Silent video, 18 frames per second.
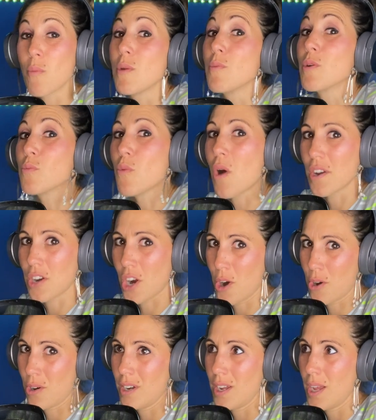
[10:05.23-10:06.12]
we would want
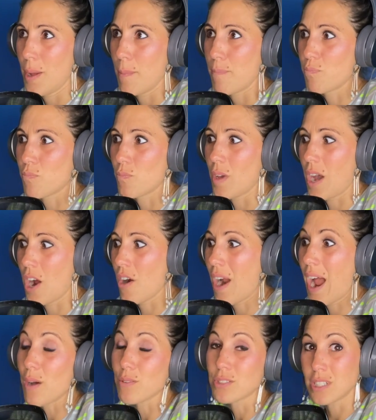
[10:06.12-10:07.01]
our our
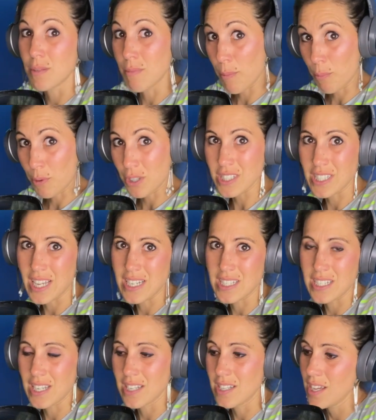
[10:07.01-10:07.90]
house to be
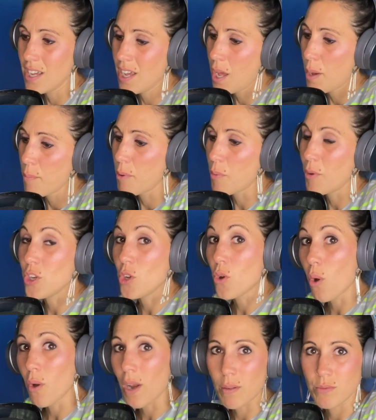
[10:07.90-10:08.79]
presented. But when you
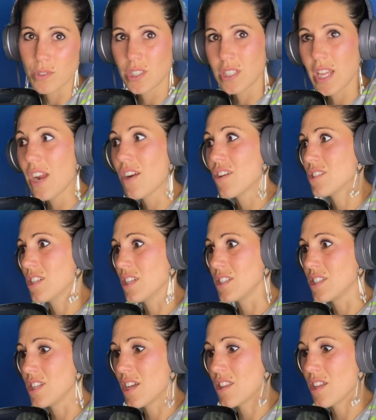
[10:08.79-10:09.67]
go downstairs
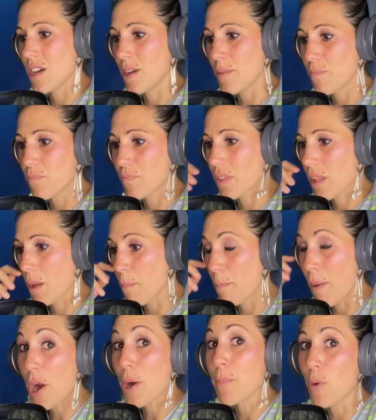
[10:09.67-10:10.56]
into the
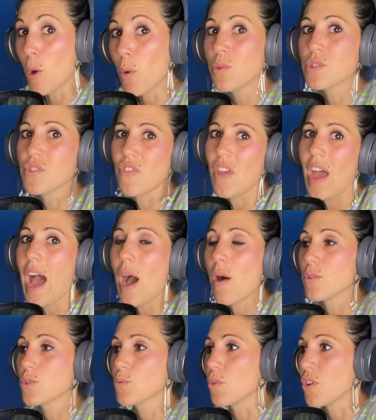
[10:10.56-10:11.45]
bare bones of the
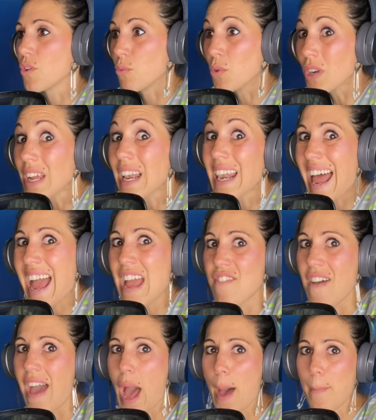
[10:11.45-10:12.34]
house where real
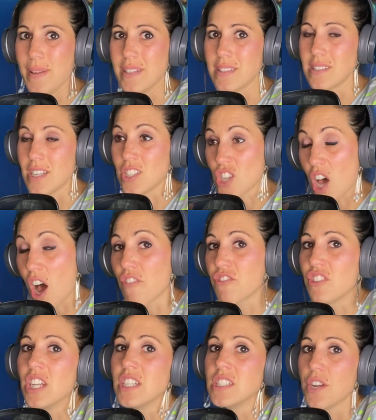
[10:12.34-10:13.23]
life happens, it's
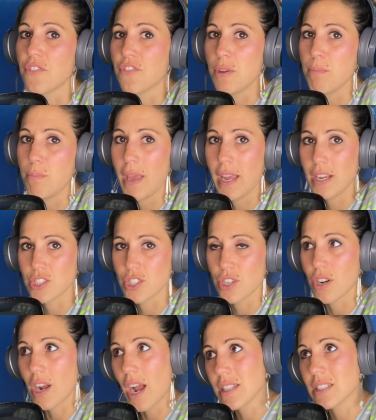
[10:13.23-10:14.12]
often a different
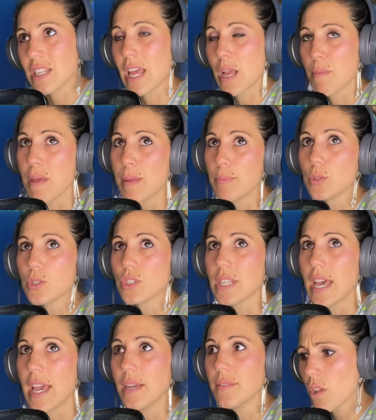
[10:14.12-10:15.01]
picture. Kind of like people
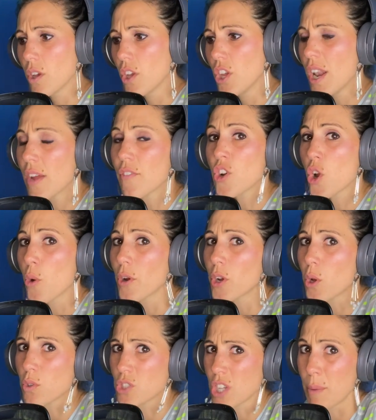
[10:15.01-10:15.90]
say, you never know
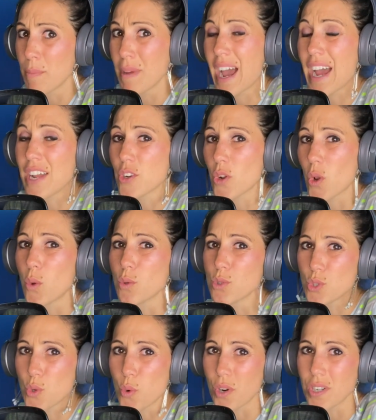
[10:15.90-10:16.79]
what goes on behind
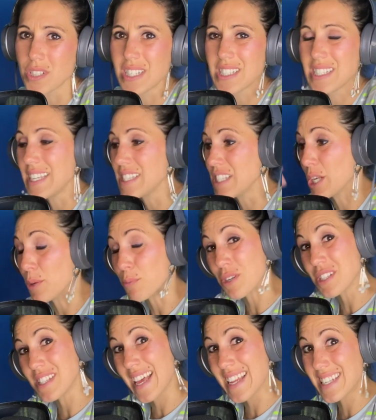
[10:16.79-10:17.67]
closed doors. It's easy to
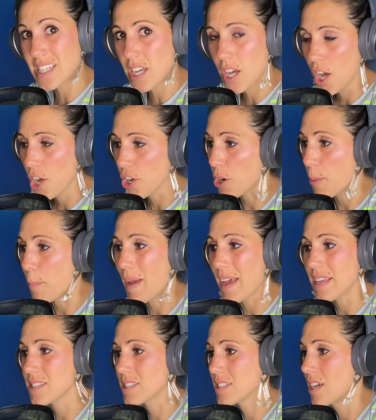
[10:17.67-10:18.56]
present your
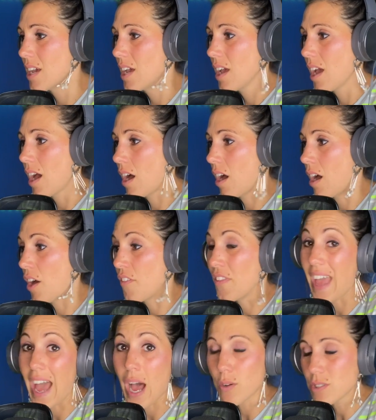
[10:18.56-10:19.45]
best uh, on
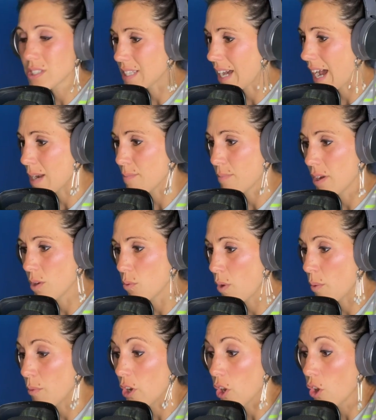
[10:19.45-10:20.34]
the outside, but
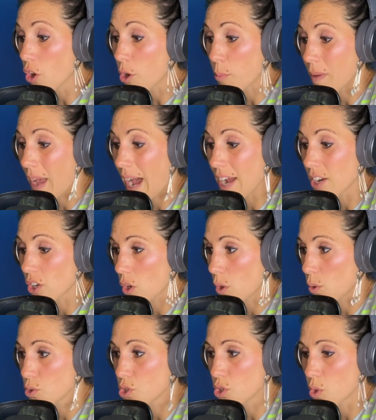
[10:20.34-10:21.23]
when we look behind
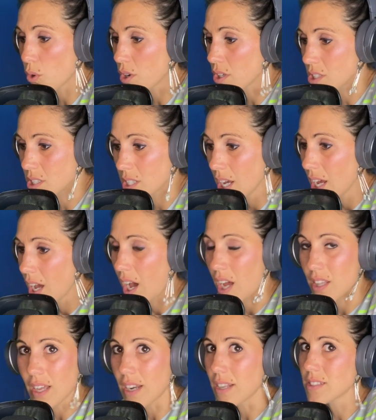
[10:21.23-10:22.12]
closed doors,
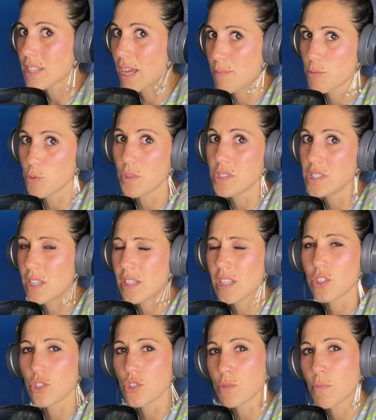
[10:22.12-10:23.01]
a lot of times we see
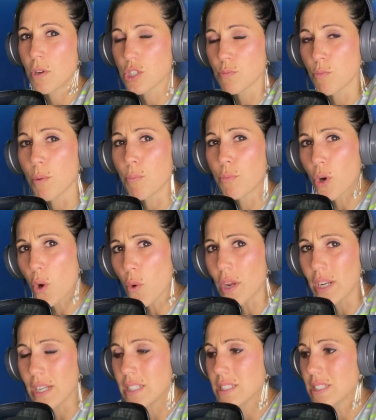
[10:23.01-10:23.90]
that there's much more
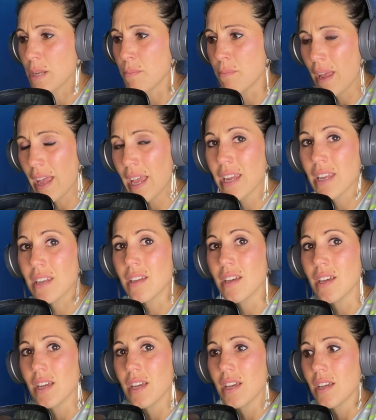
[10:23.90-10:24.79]
brokenness and pain
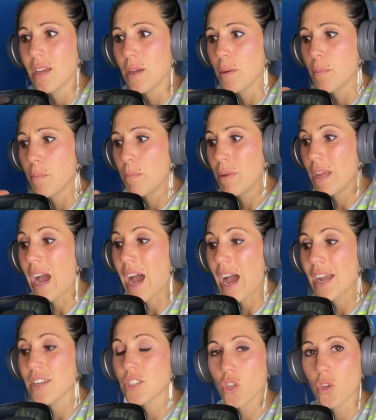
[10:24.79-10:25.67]

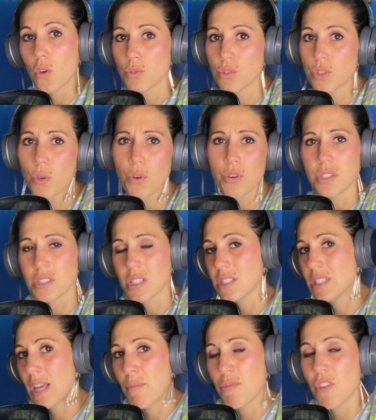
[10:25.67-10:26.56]
behind closed doors. The
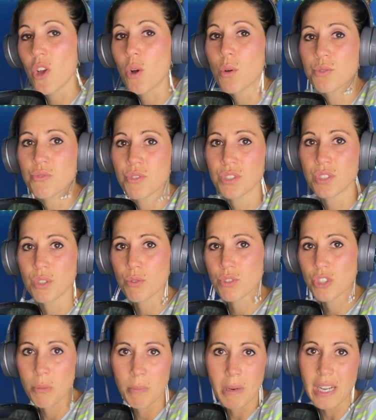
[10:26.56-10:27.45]
same thing goes for
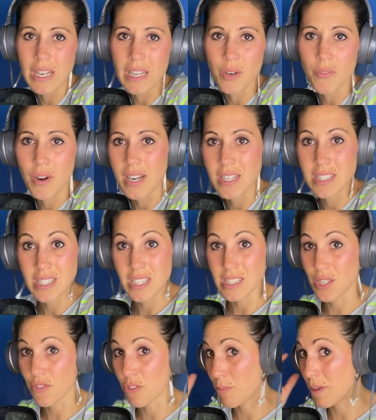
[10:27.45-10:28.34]
social media, right? It's
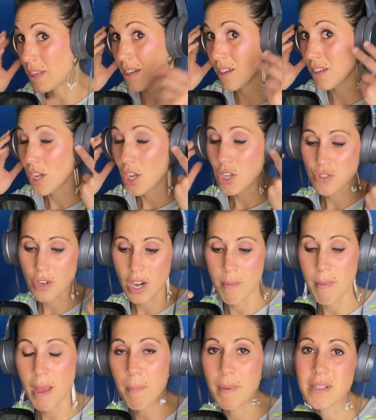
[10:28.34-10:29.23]
easy for me to try
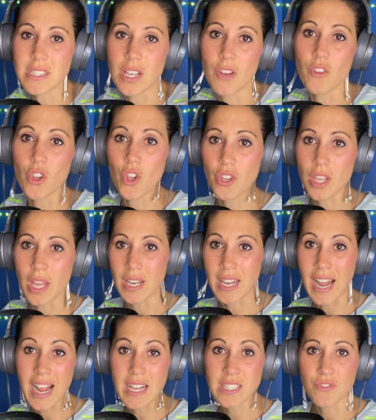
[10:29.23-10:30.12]
to make myself looking
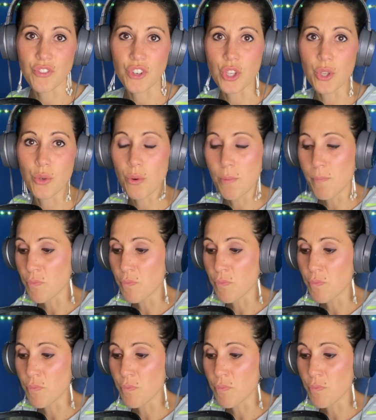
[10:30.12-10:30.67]
nice for you